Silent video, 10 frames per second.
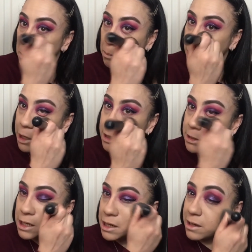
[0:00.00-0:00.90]

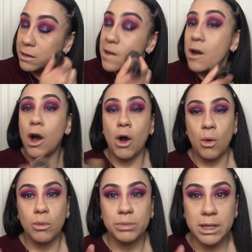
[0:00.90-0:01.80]
because, oh,
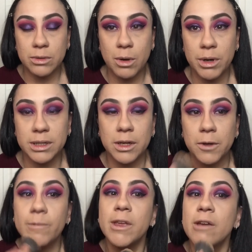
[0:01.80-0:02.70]
that's what I want to tell you.
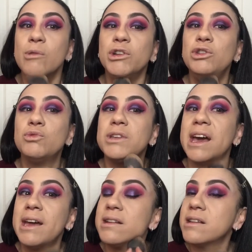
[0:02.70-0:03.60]
When you
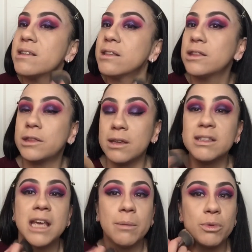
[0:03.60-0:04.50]
get the
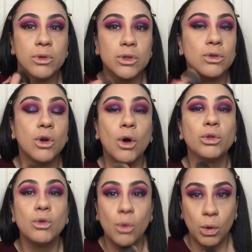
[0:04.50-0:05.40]
samples, go
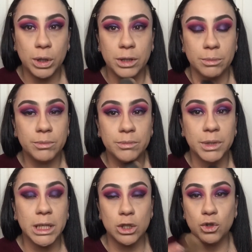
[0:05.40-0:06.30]
through all of them,
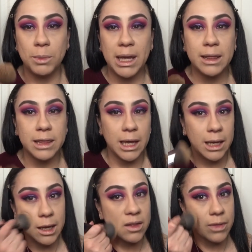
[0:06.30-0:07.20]
because you may
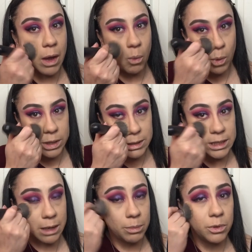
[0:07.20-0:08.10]
think that one
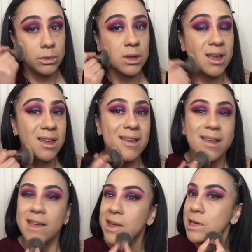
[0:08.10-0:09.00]
sample
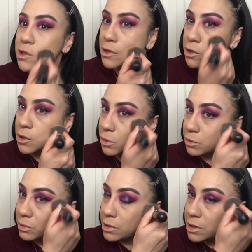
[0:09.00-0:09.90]
is your tone,